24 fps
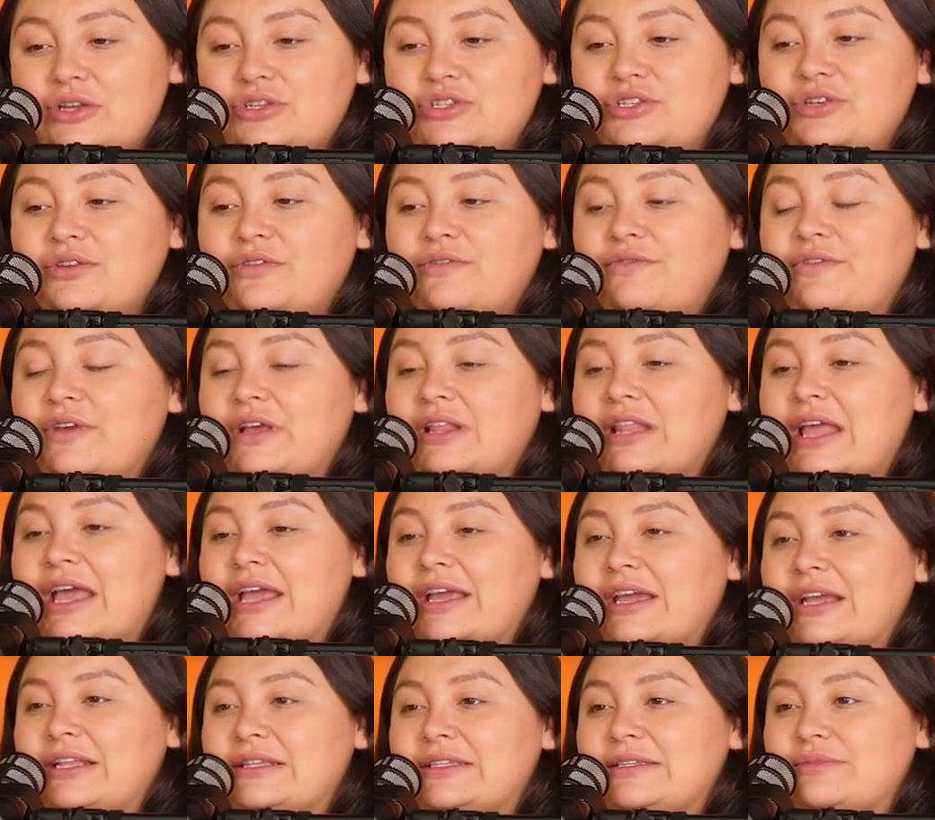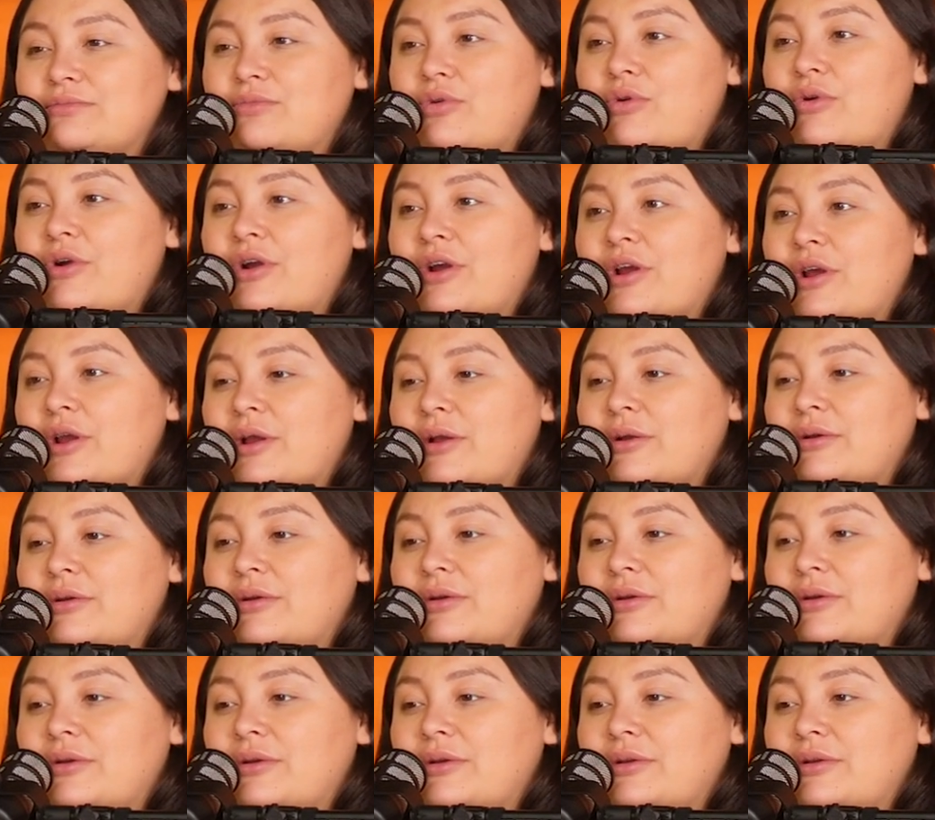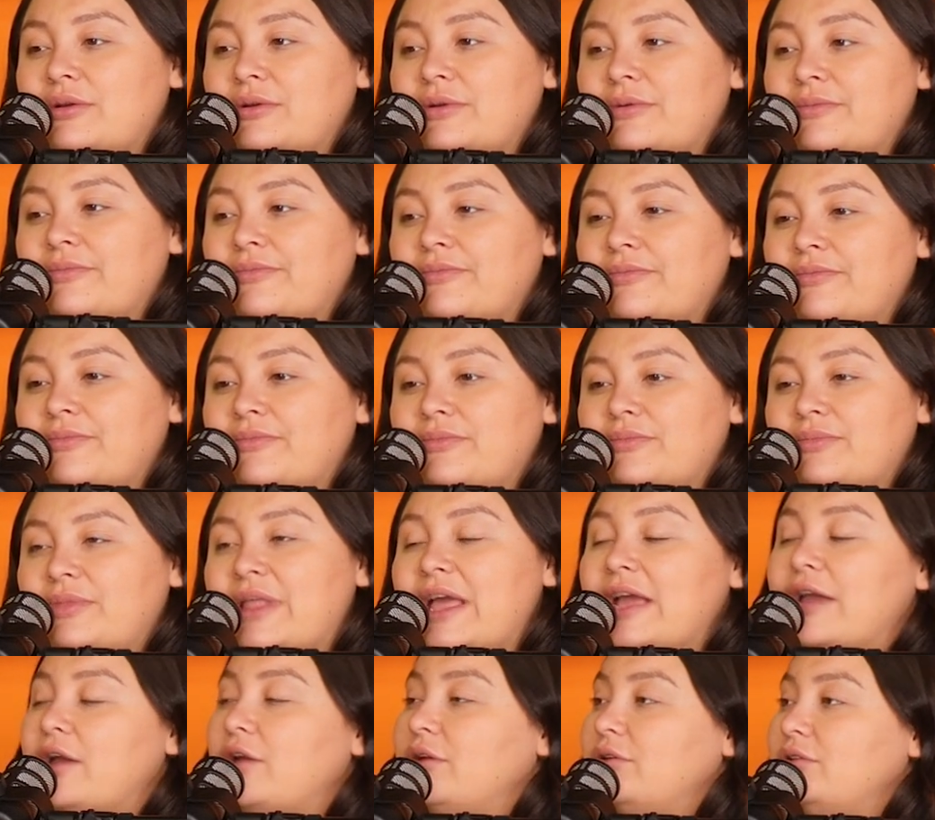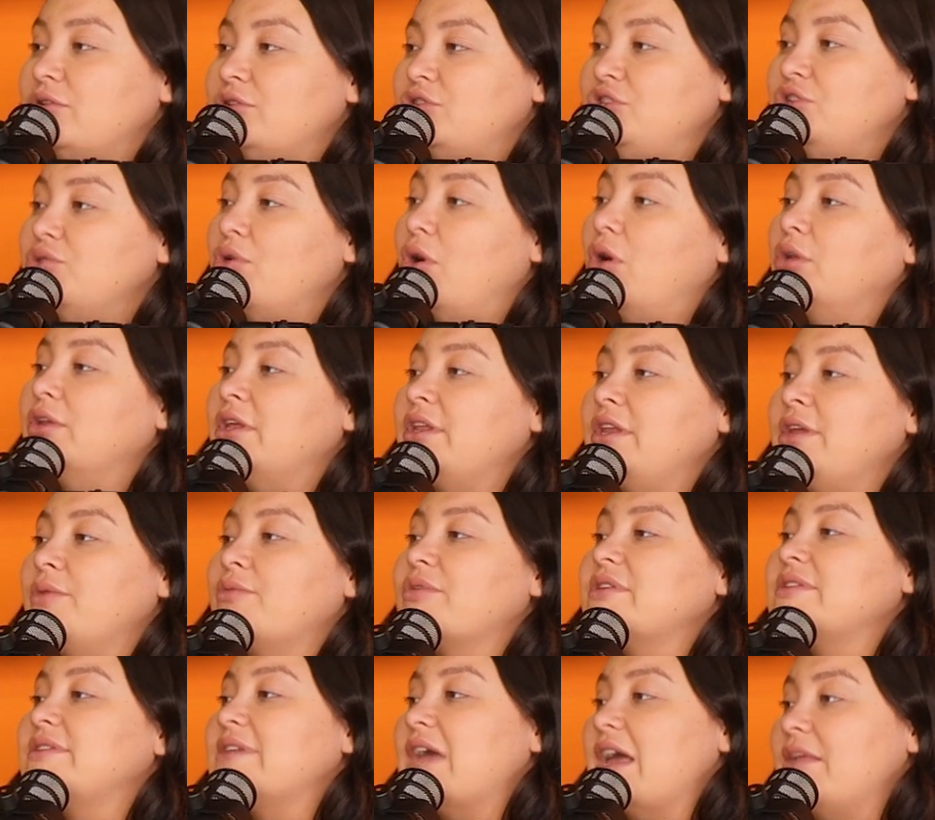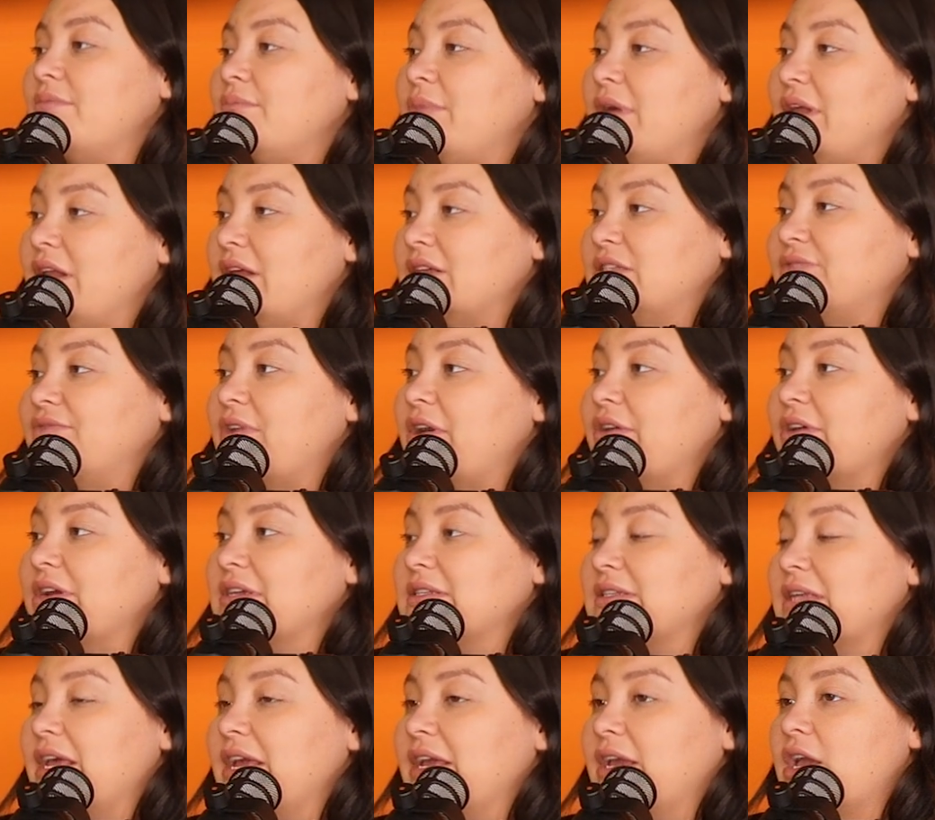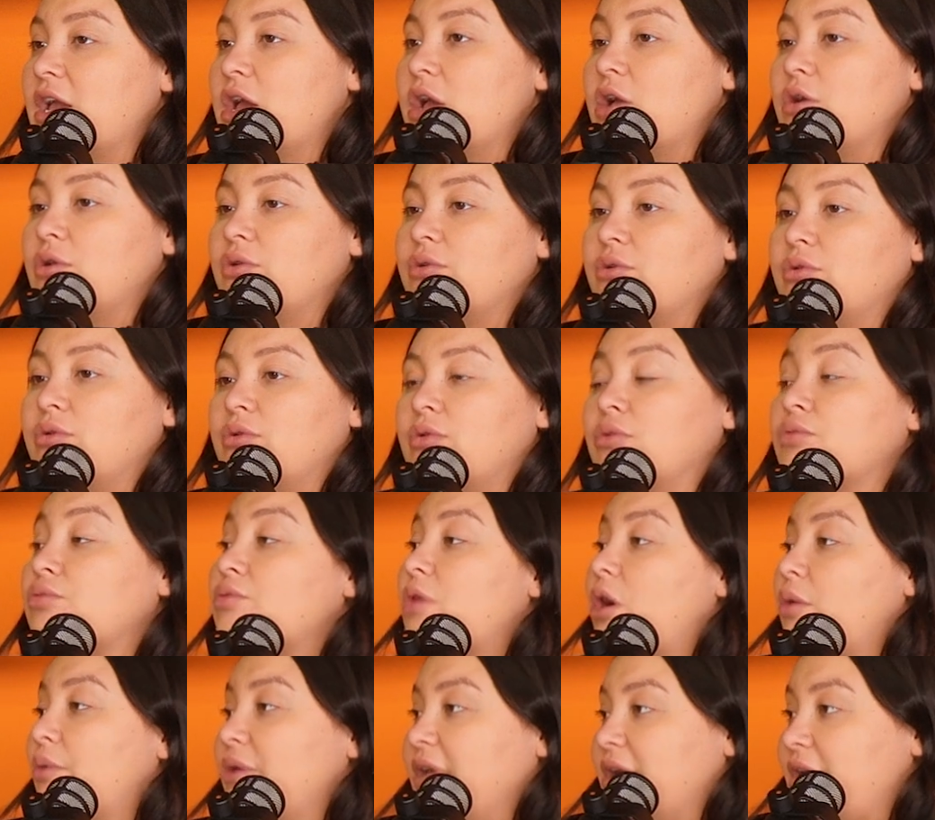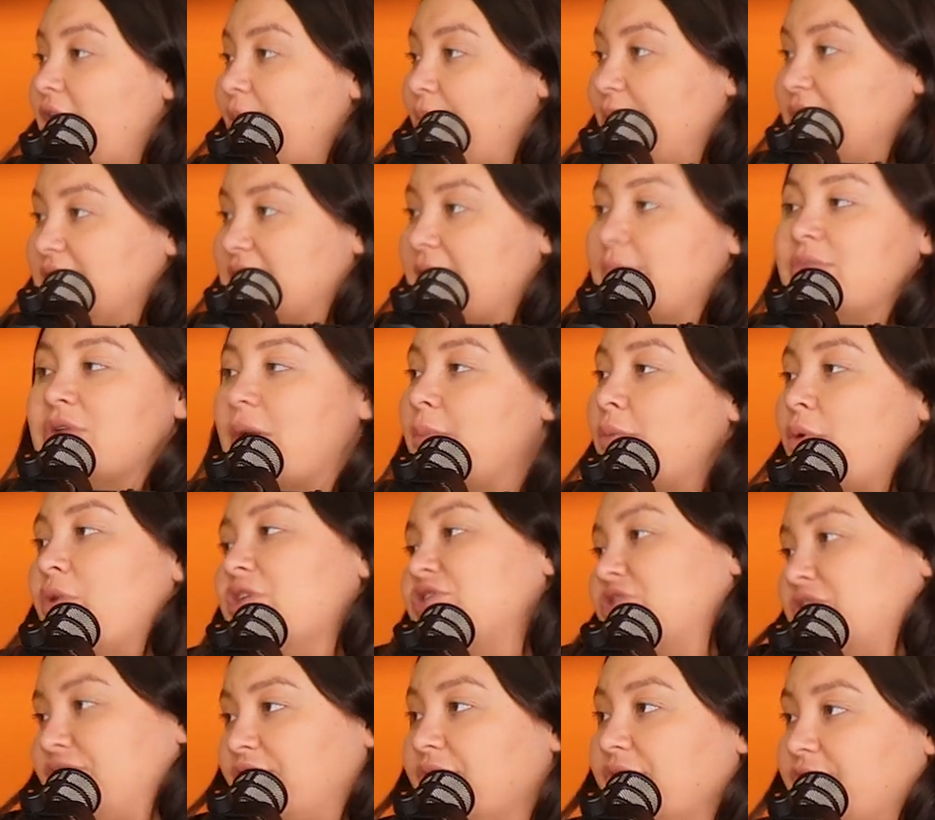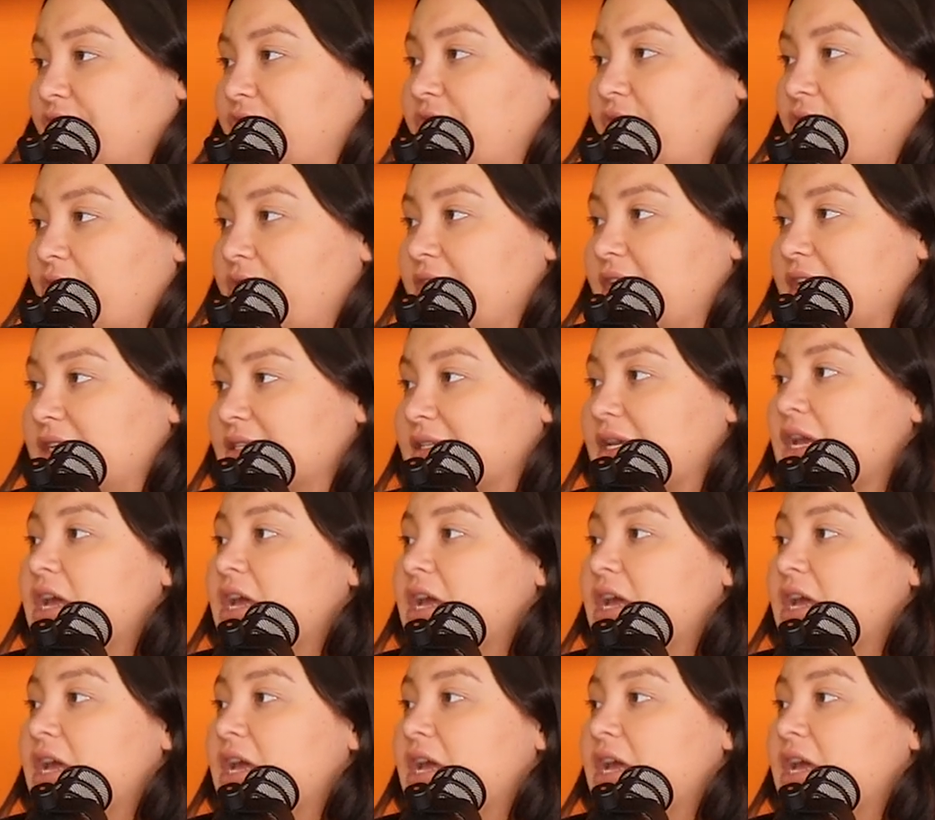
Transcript: Do you feel like it's more like, do you hold any resentment as far as like growing up? And I'm always just really curious.